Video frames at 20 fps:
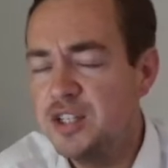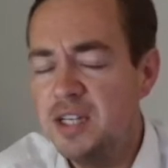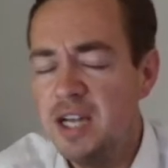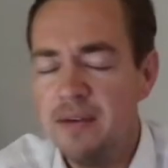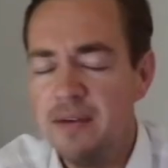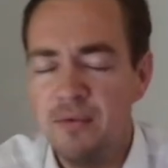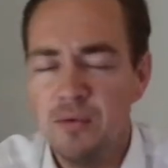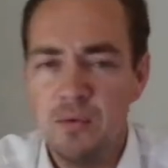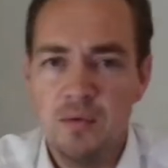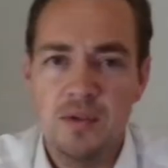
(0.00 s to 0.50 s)

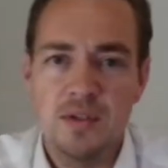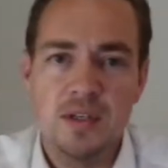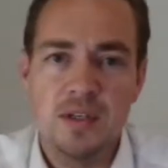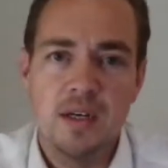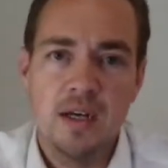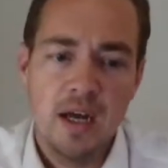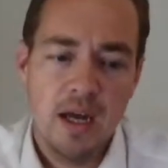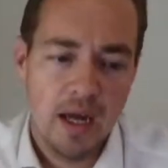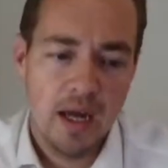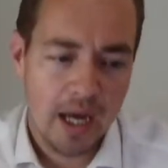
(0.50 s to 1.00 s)
levels
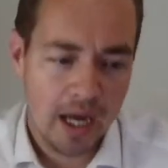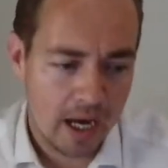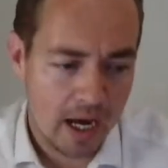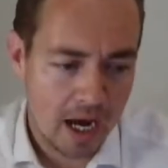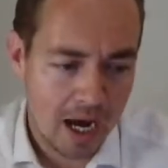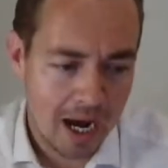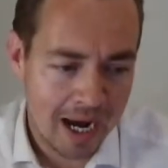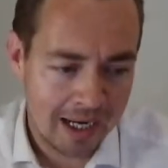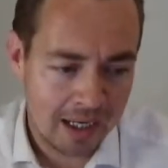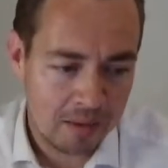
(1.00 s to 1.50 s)

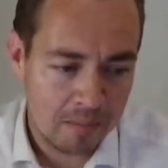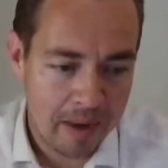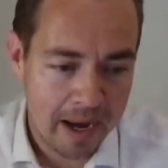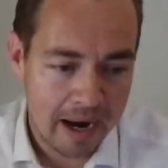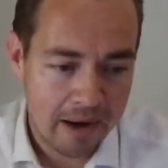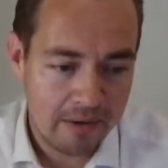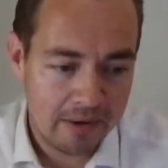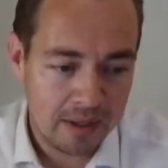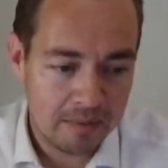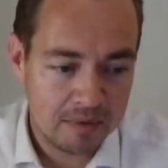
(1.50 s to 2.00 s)
and
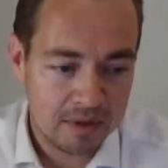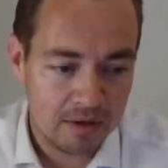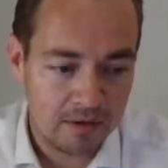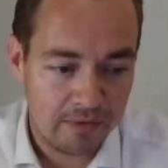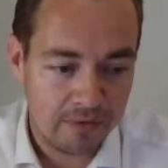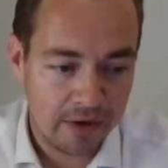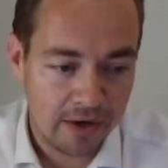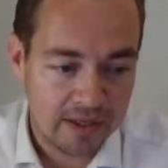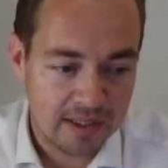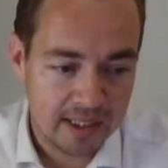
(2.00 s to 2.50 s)
comparing them to the
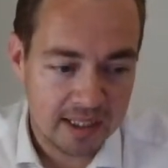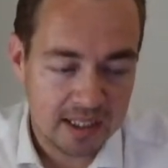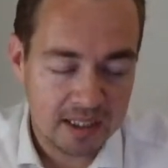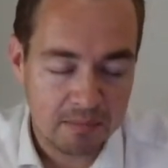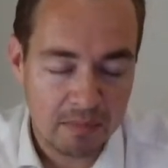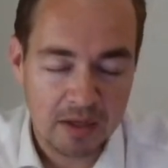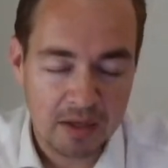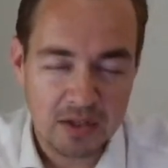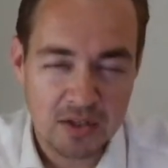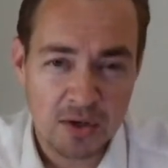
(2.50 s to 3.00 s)
first 6
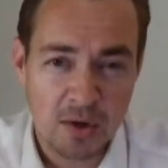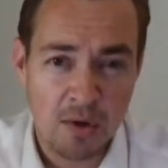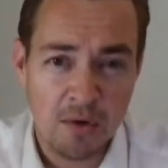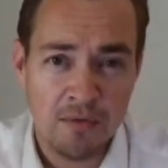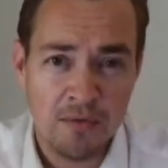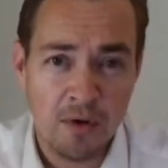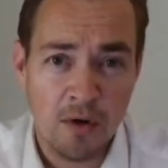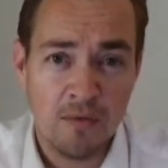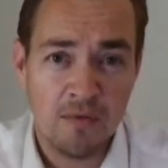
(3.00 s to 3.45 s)
months of